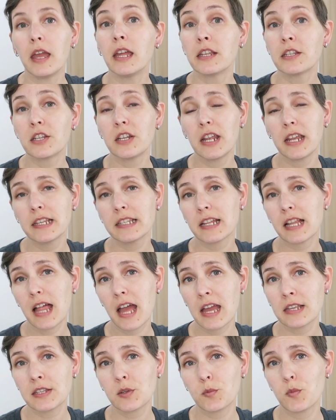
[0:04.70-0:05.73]
In today's
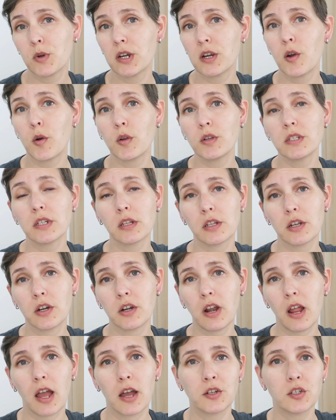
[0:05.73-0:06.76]
class, we're going to learn
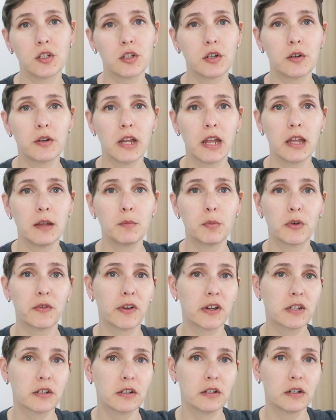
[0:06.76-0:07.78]
how to create
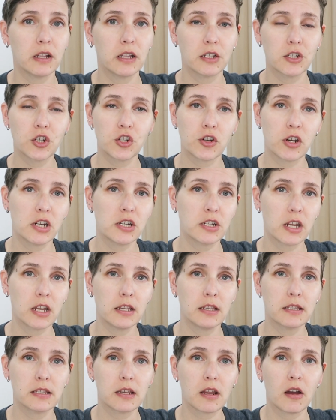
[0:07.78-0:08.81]
professional
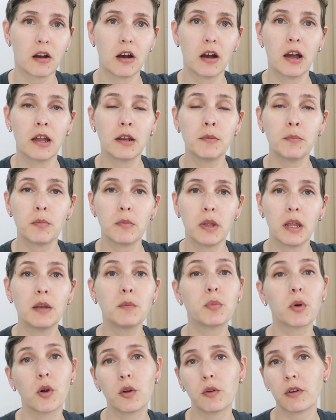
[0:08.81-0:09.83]
illustrations in
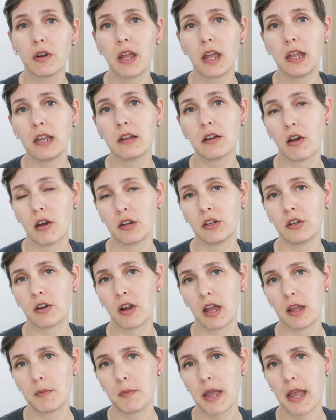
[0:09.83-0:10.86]
Procreate on your
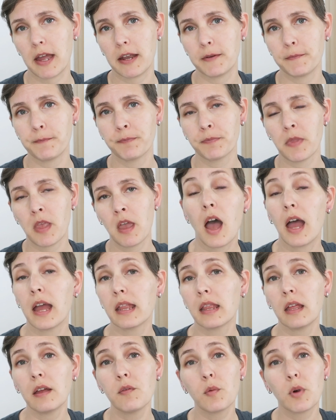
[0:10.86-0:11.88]
iPad. I
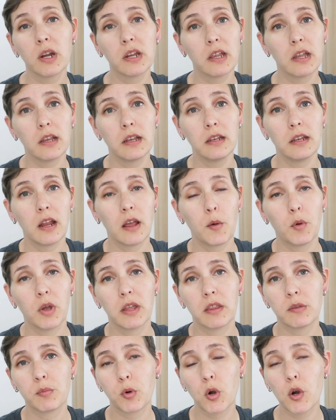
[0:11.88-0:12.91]
love working
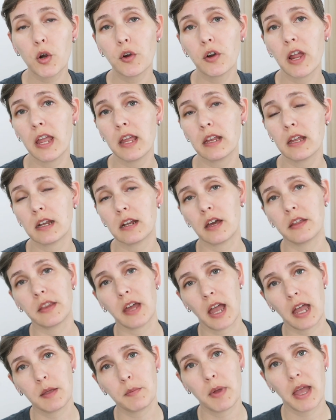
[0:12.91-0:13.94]
with Procreate and on the
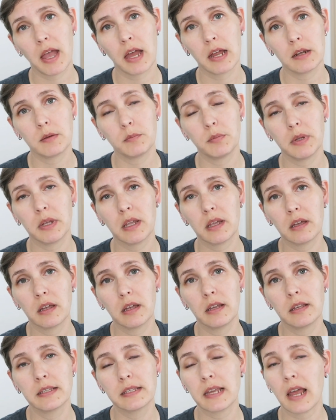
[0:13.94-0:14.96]
iPad
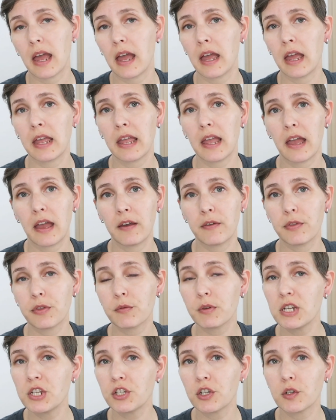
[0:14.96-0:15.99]
because I have
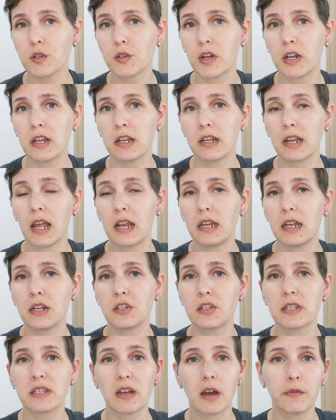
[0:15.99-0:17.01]
3 children and it
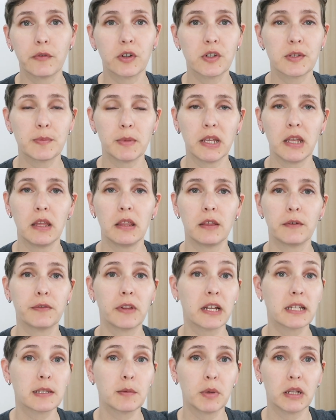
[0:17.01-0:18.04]
just offers me the
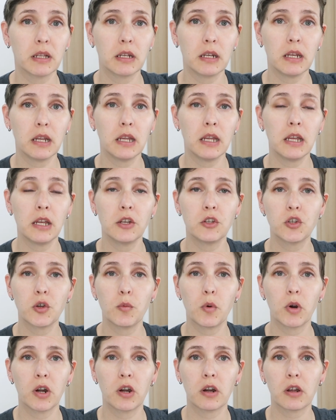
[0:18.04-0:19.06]
flexibility to
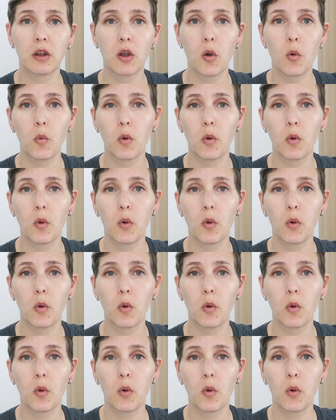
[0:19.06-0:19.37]
work